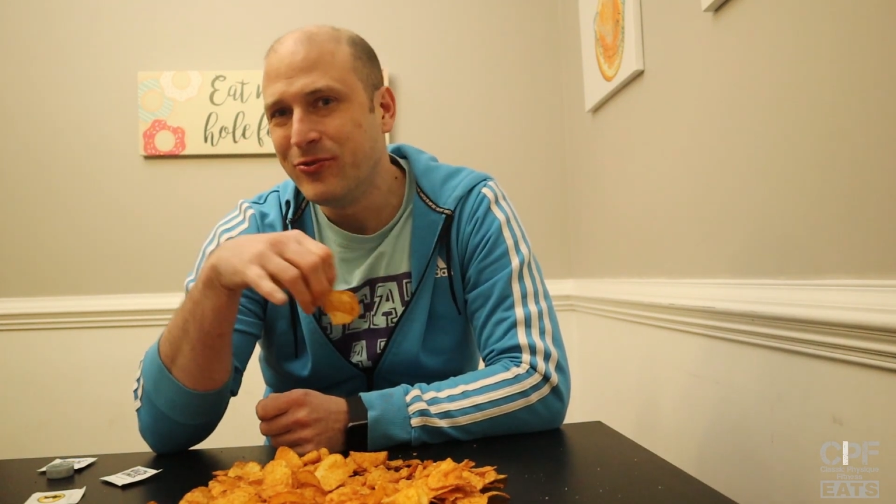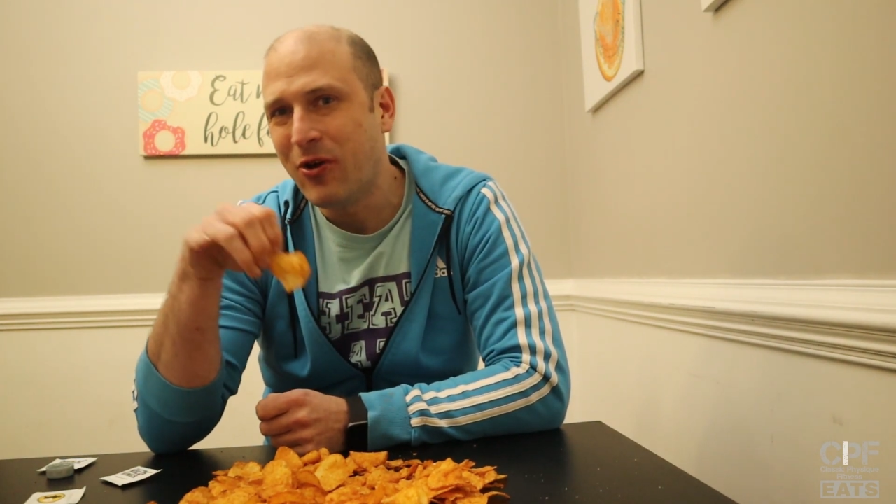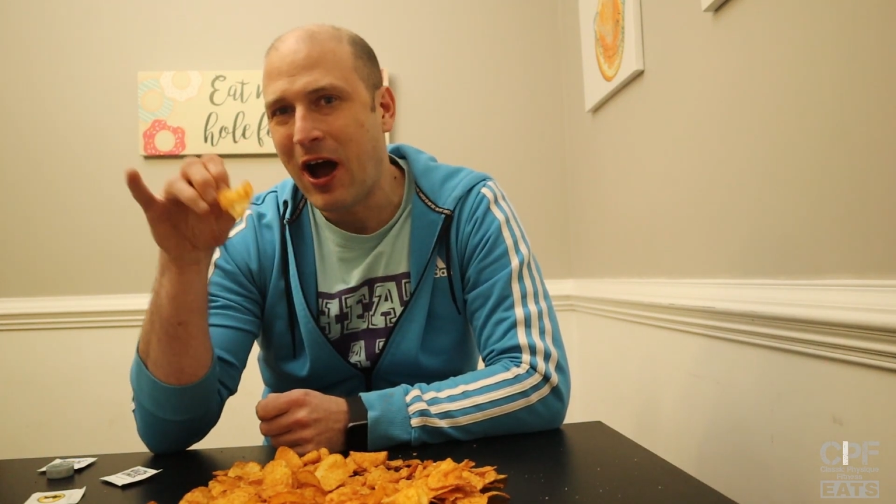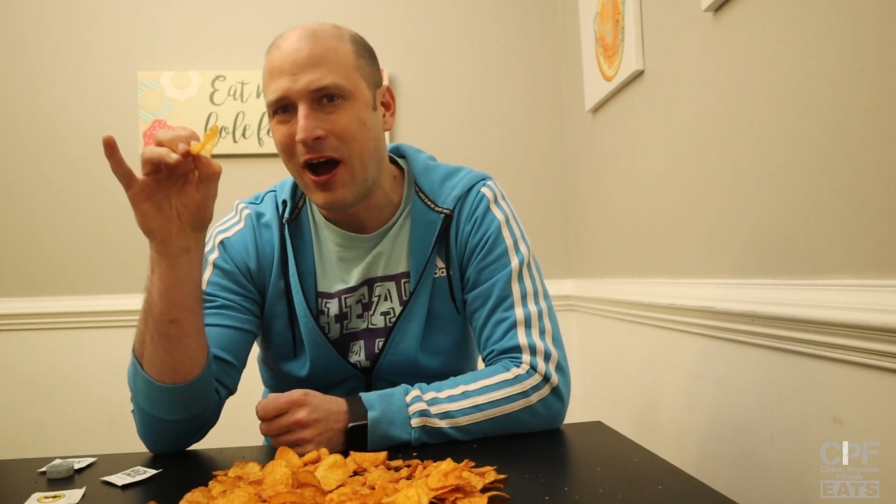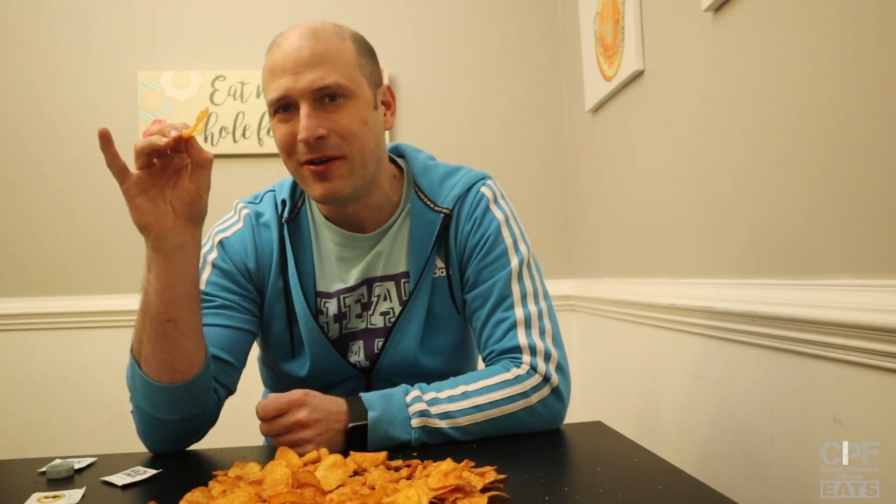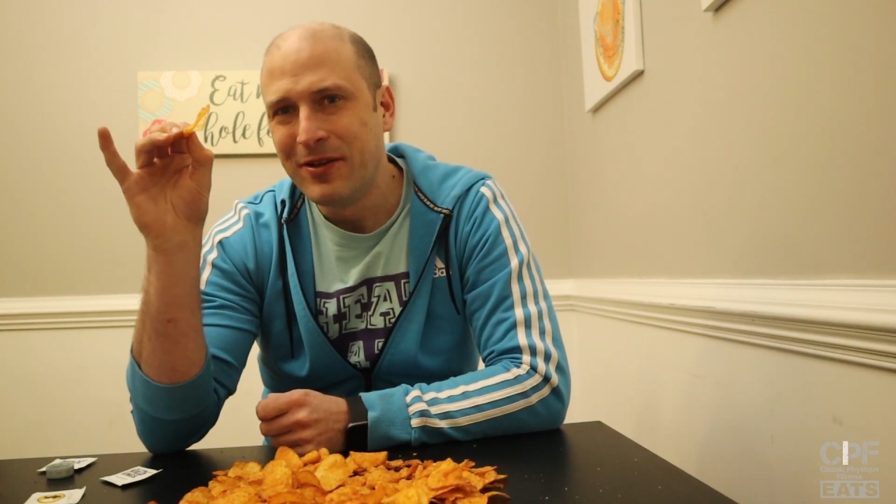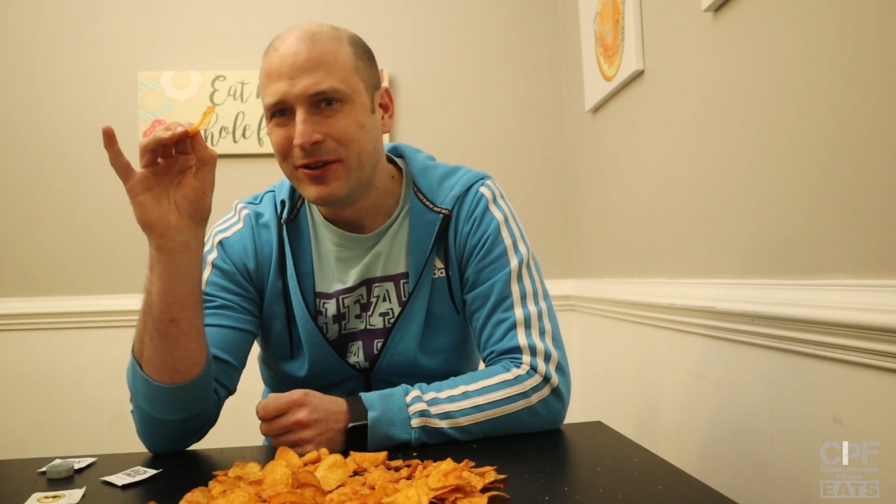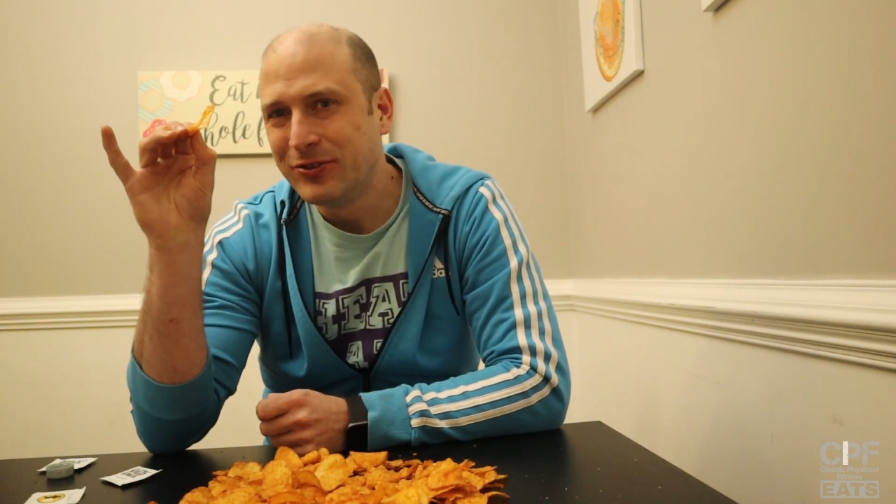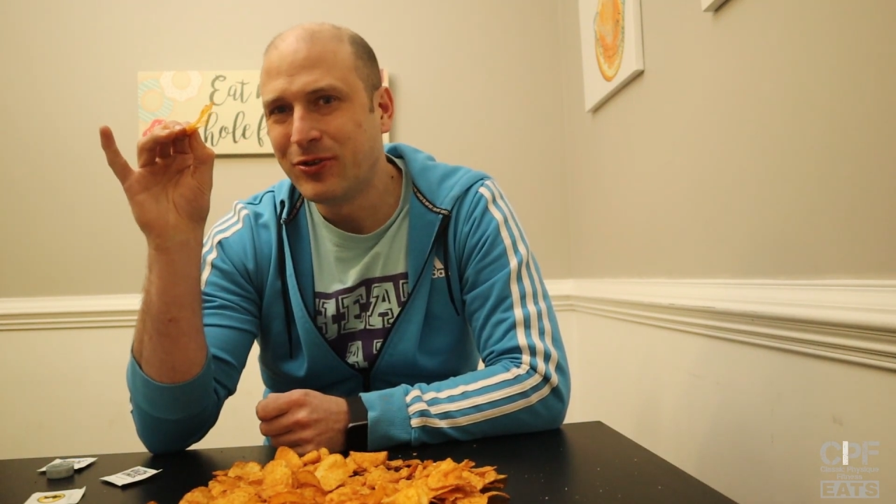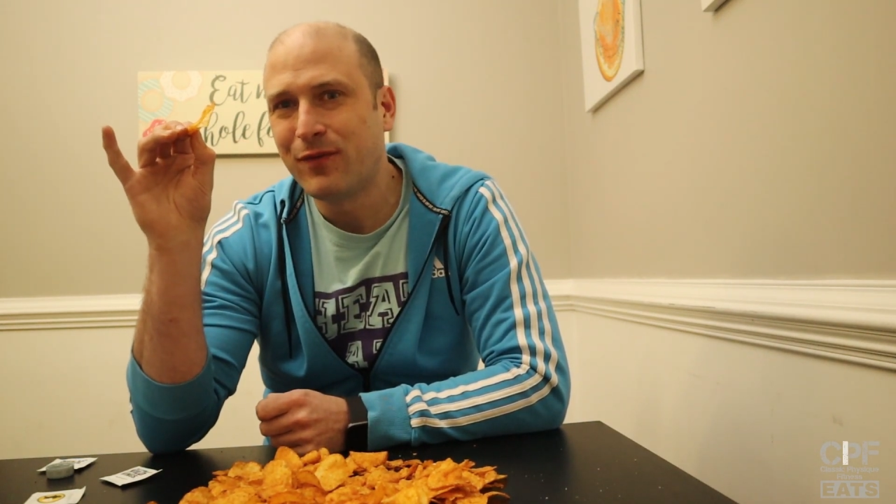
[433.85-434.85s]
you are
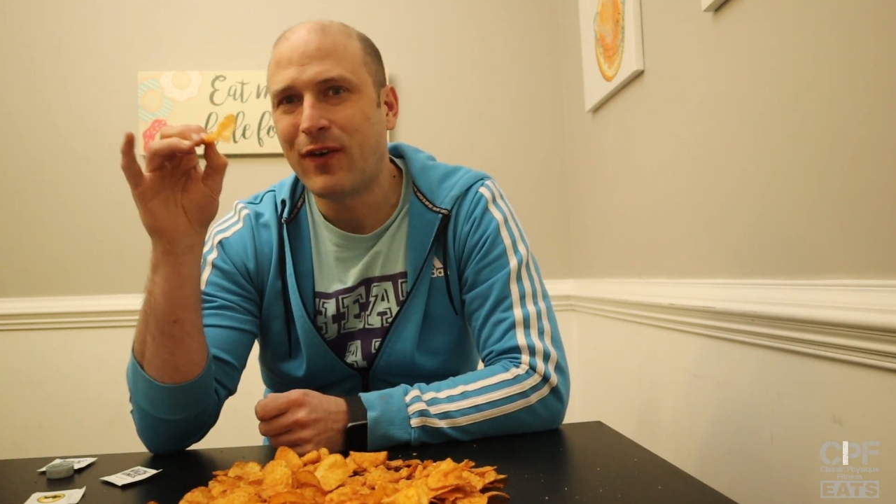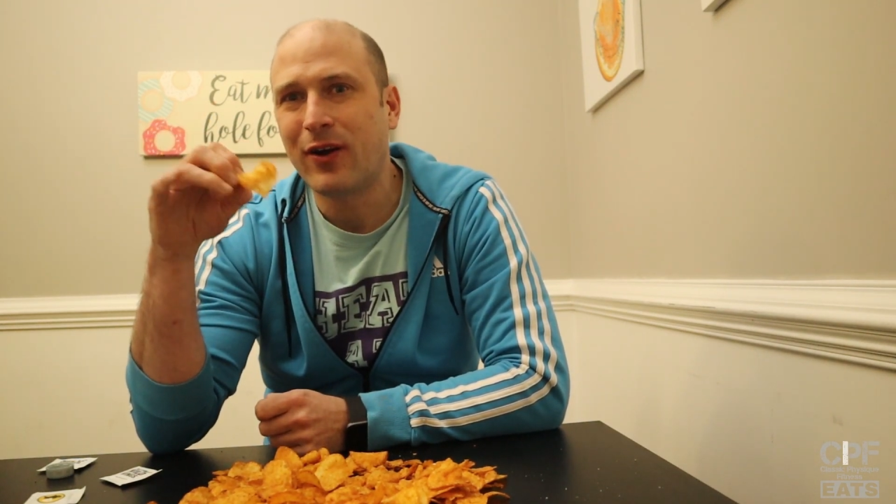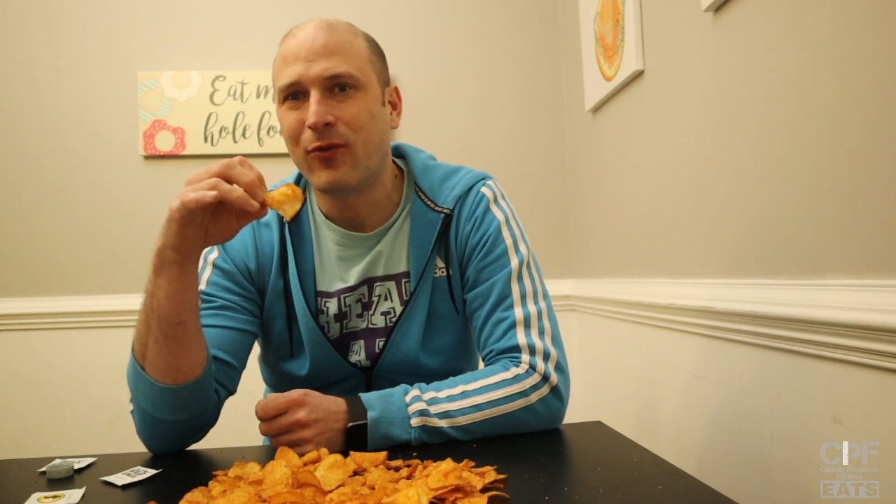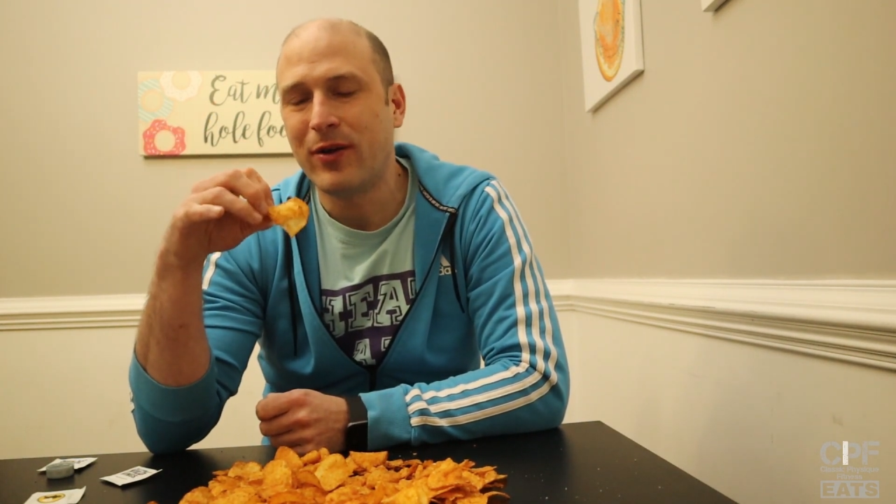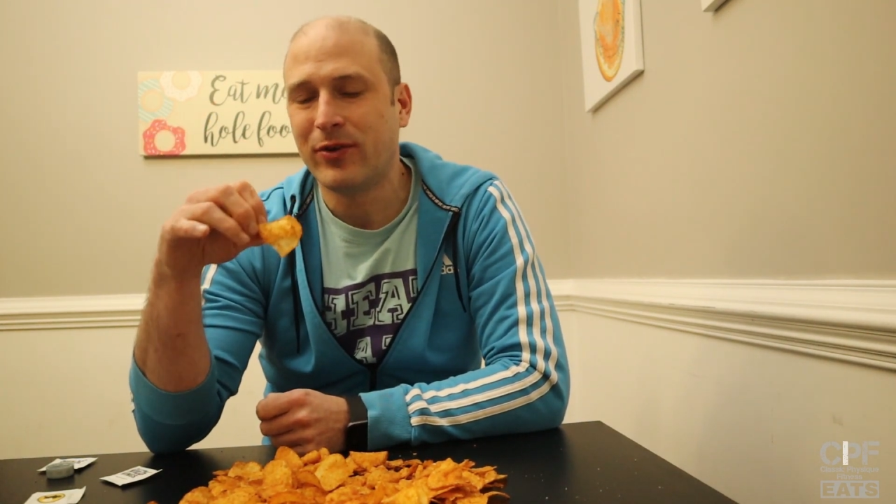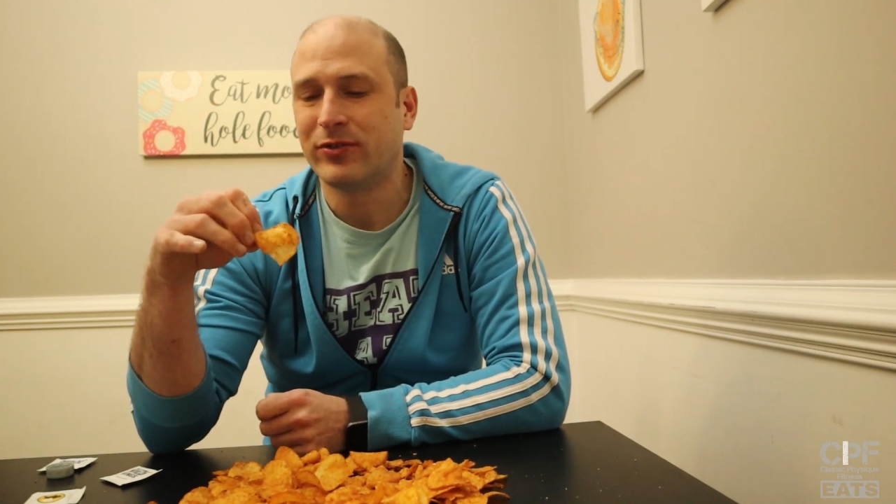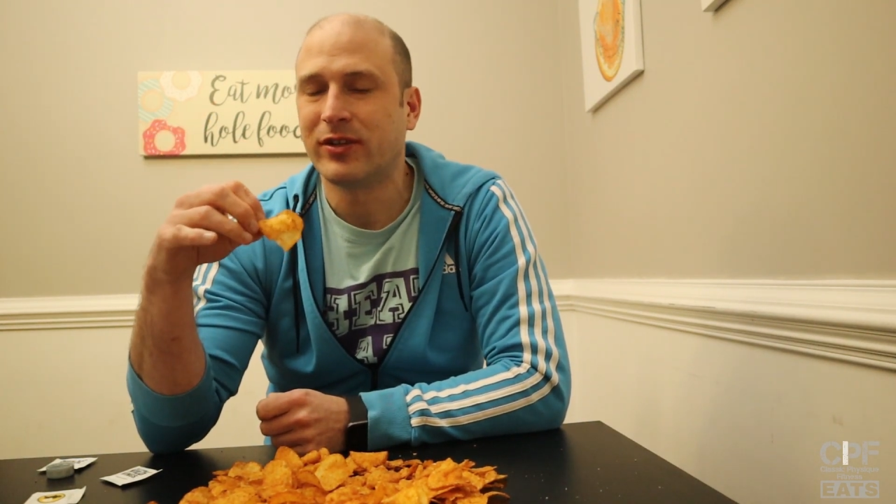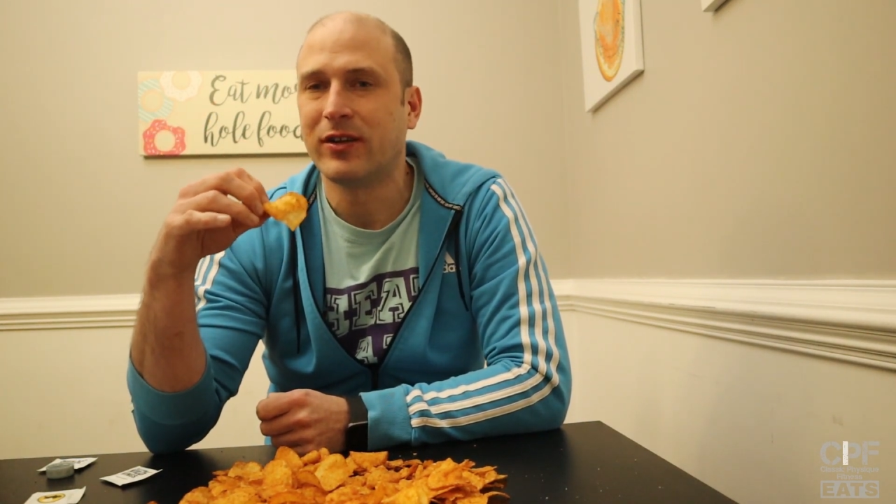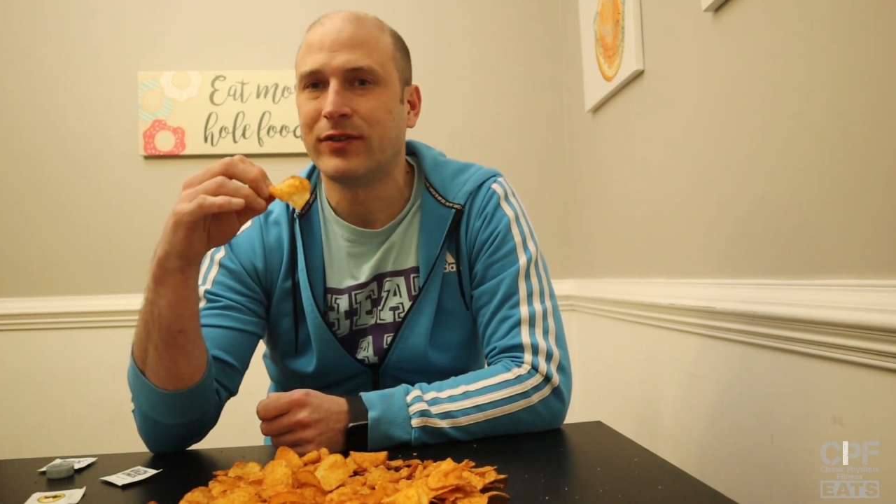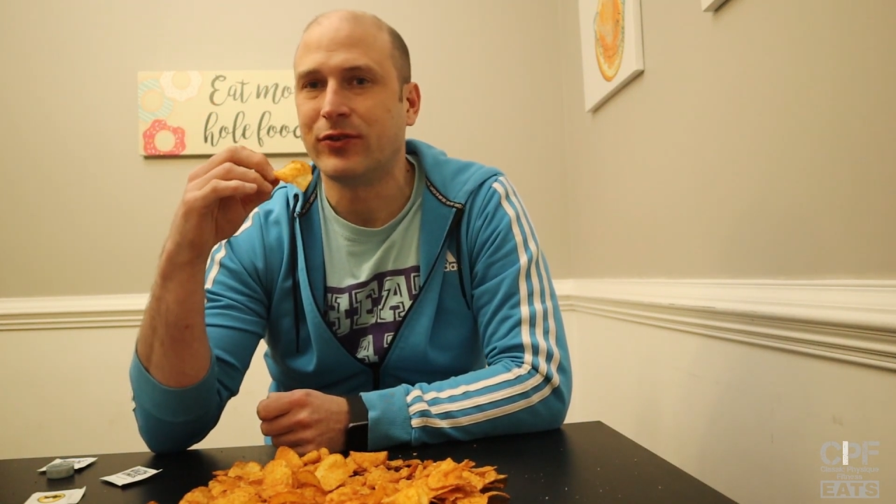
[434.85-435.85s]
too far away, we don't
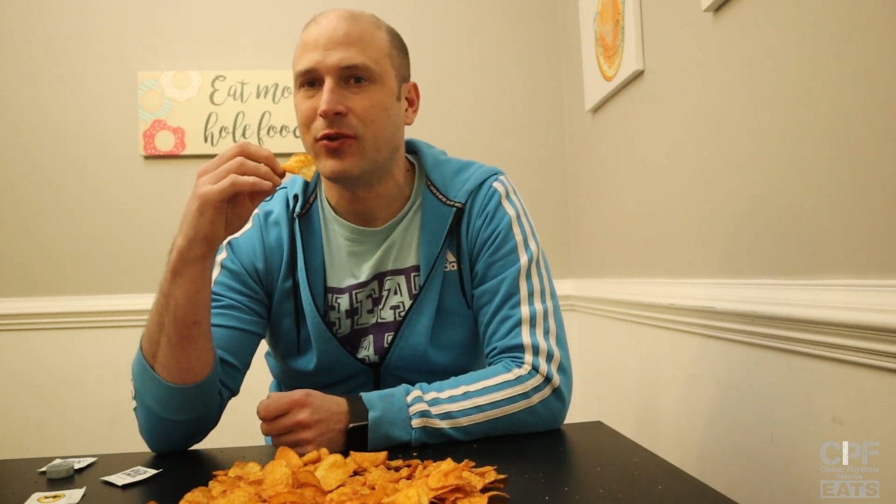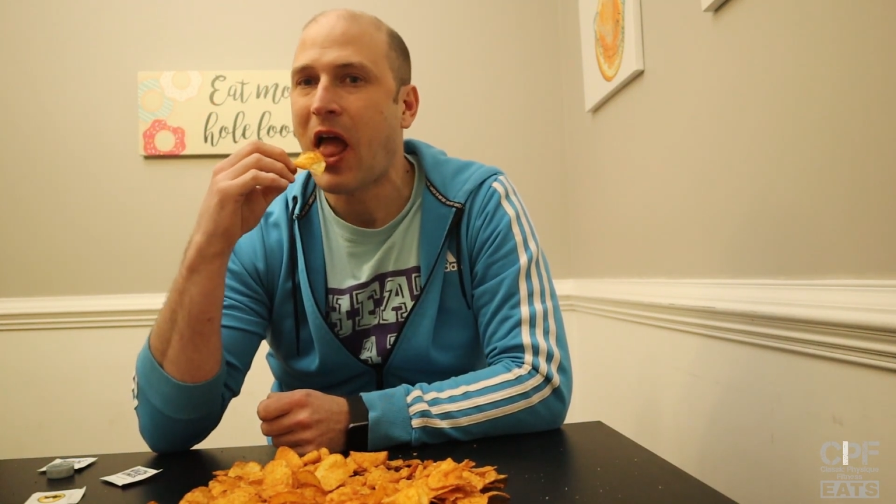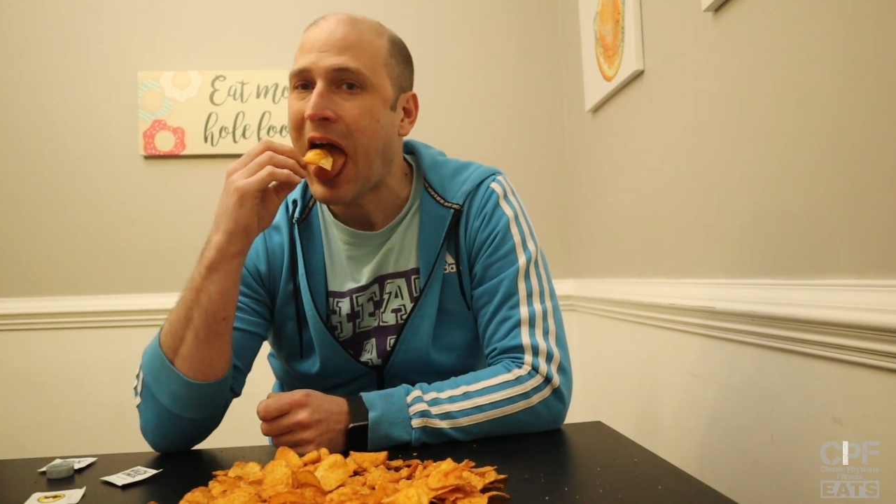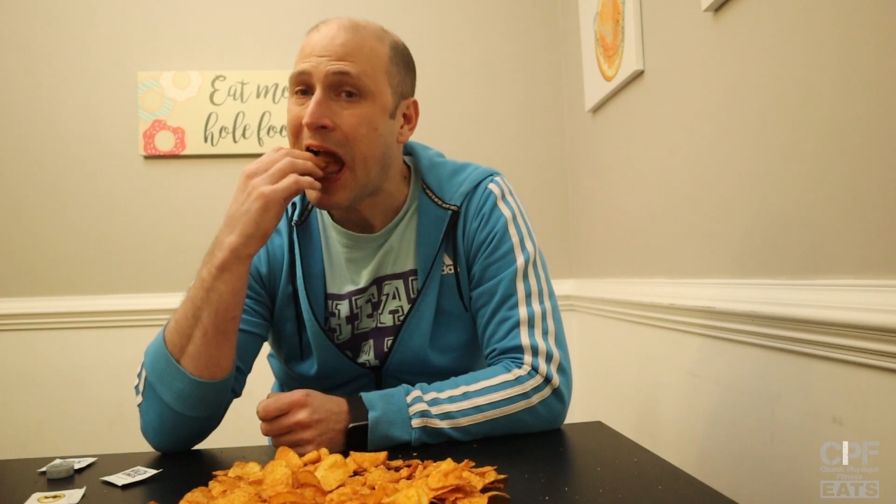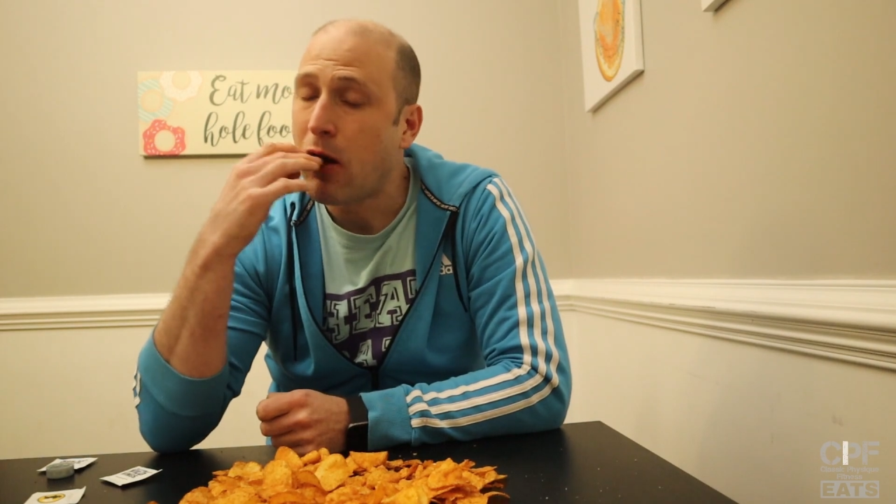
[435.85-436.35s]
deliver to you.